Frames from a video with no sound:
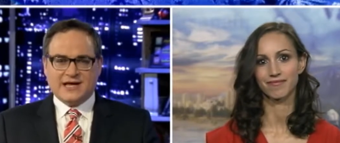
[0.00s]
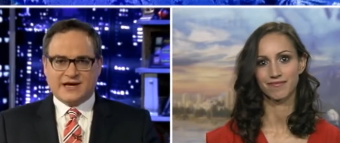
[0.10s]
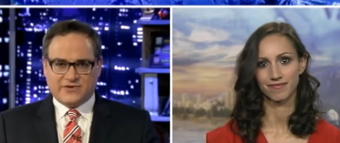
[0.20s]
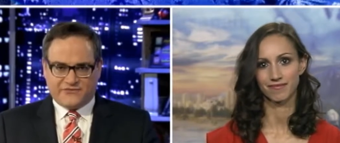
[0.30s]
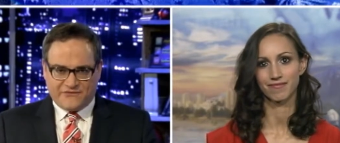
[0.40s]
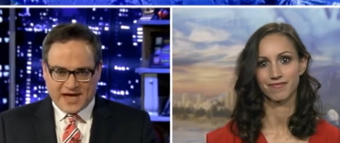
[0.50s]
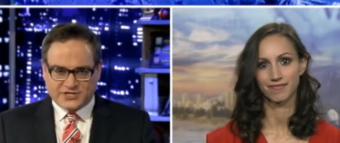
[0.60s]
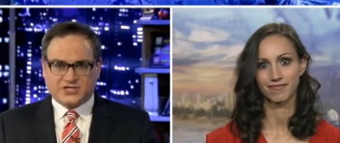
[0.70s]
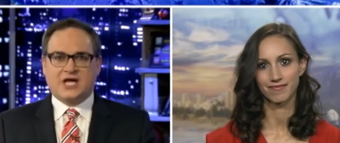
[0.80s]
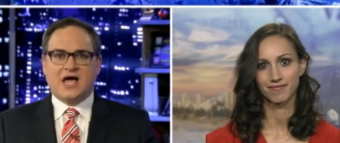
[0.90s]

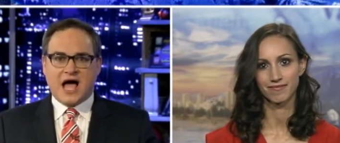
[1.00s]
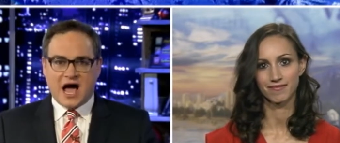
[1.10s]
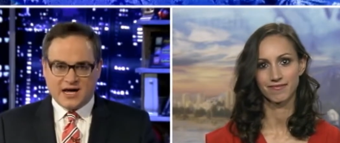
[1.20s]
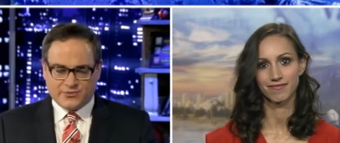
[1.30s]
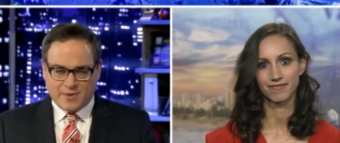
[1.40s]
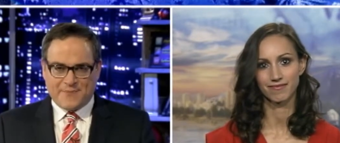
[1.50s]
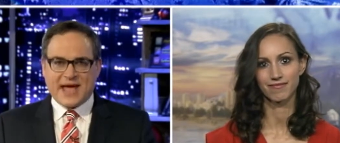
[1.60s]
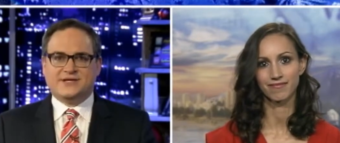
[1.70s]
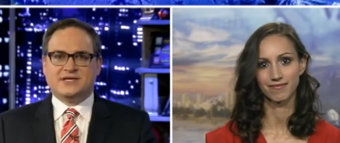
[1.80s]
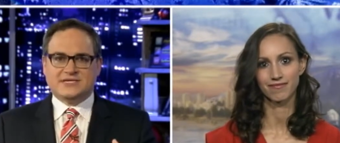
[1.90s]
Speaker 1: confessed,
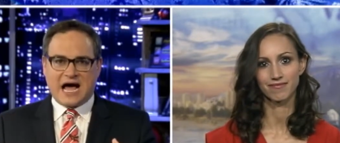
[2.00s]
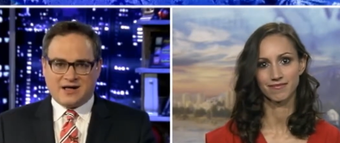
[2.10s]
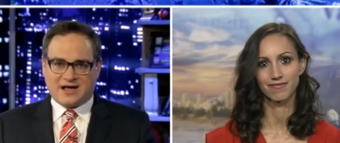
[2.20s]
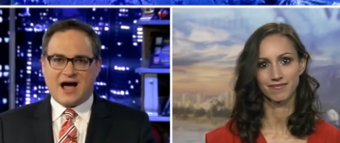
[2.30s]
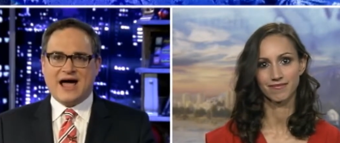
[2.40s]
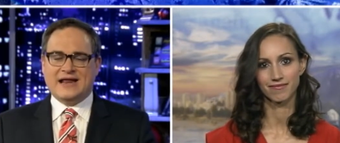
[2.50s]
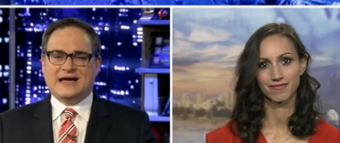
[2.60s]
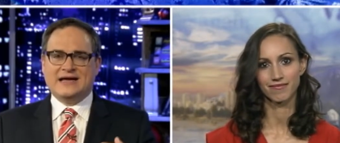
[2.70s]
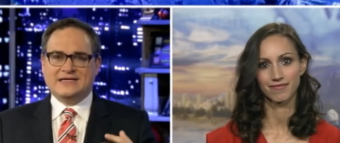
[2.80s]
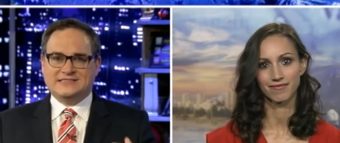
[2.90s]
unrepentant Al Qaeda
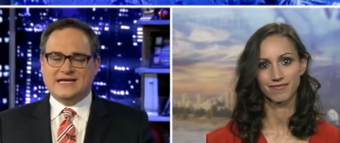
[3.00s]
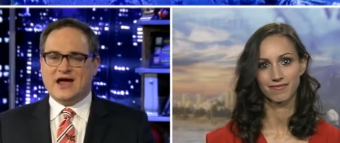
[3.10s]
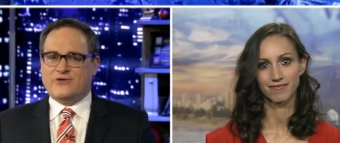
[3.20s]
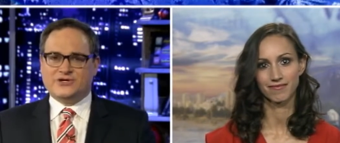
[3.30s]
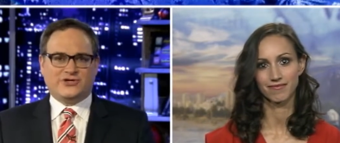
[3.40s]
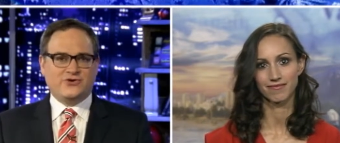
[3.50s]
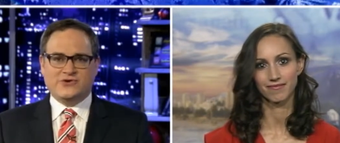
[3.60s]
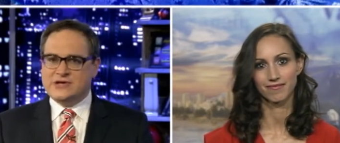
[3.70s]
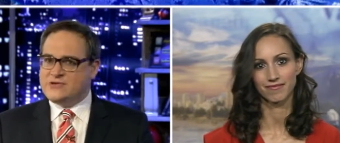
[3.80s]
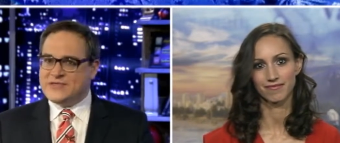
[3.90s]
terrorist who
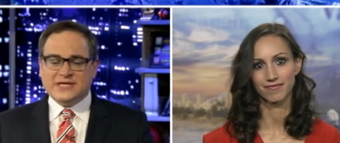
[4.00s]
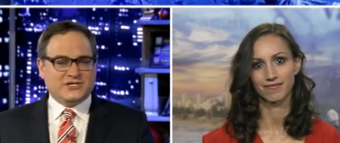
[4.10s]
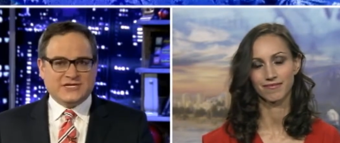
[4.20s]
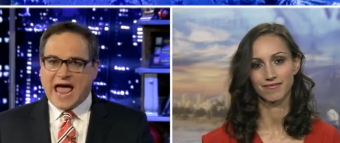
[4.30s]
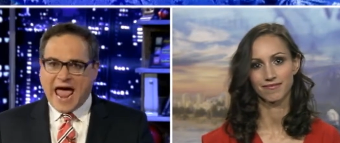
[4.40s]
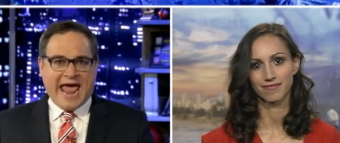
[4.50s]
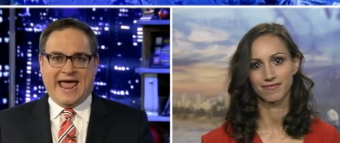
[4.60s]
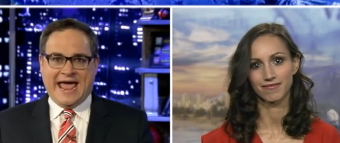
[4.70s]
to this day